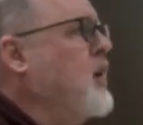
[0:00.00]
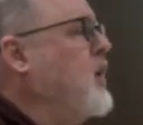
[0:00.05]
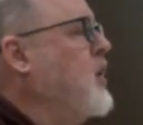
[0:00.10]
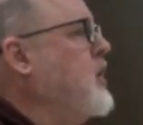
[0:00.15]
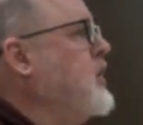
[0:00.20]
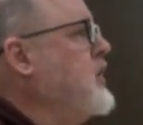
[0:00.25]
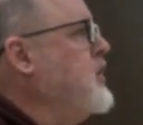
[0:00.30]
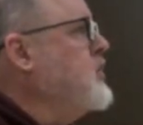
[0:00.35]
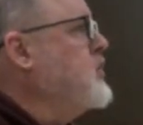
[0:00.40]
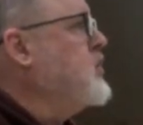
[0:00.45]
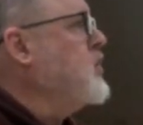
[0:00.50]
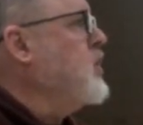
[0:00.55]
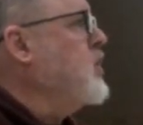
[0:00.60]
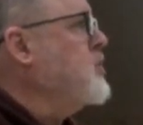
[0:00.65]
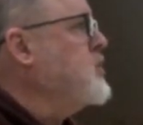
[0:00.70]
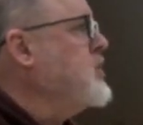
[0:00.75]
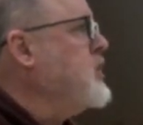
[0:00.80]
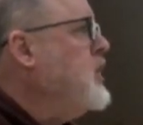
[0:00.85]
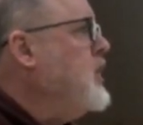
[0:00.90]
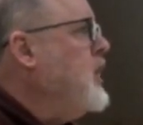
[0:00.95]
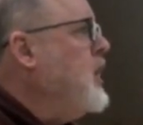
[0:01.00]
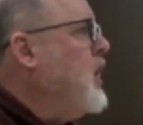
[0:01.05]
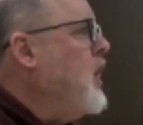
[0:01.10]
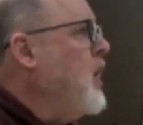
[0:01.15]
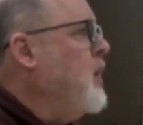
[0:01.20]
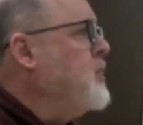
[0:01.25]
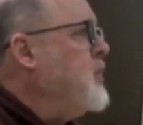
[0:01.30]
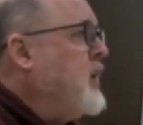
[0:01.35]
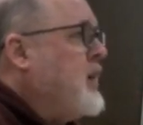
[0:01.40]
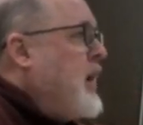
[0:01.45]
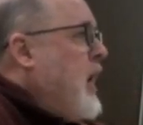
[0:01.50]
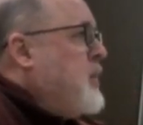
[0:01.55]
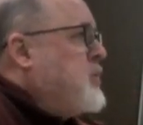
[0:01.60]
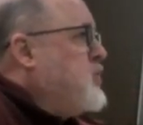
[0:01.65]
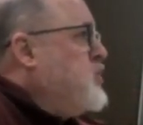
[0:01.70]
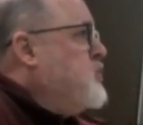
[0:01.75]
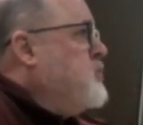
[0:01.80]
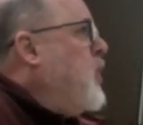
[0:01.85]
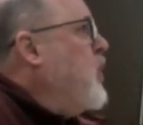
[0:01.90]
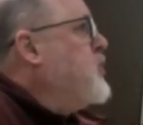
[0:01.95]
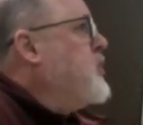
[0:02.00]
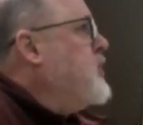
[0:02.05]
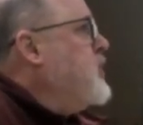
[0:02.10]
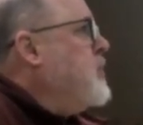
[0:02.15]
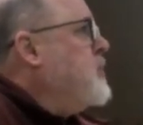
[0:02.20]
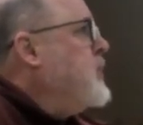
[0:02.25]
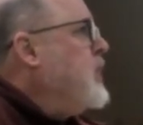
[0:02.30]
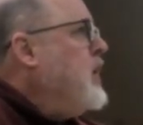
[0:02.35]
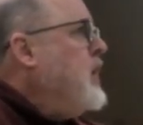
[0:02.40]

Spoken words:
on his terms. It captures both of them.